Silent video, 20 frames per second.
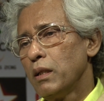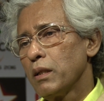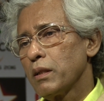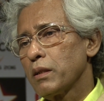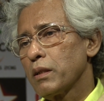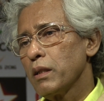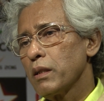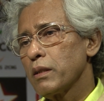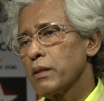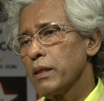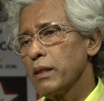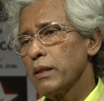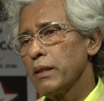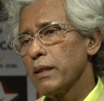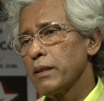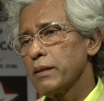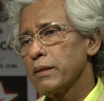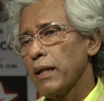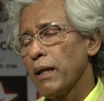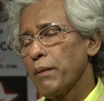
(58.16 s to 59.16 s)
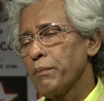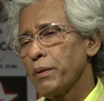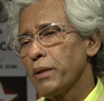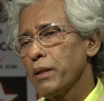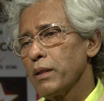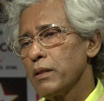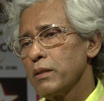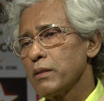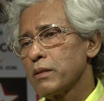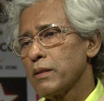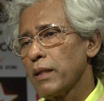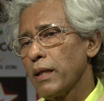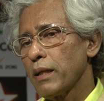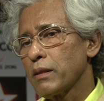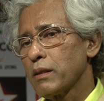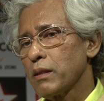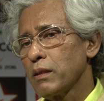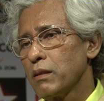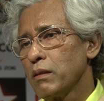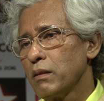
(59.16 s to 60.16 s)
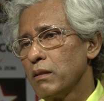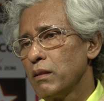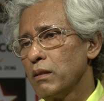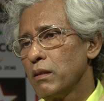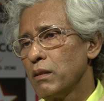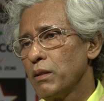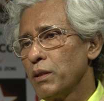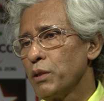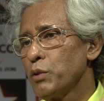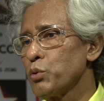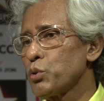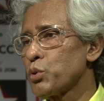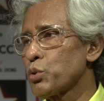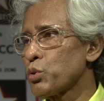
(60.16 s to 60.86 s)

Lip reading: Third thing that is happening is that news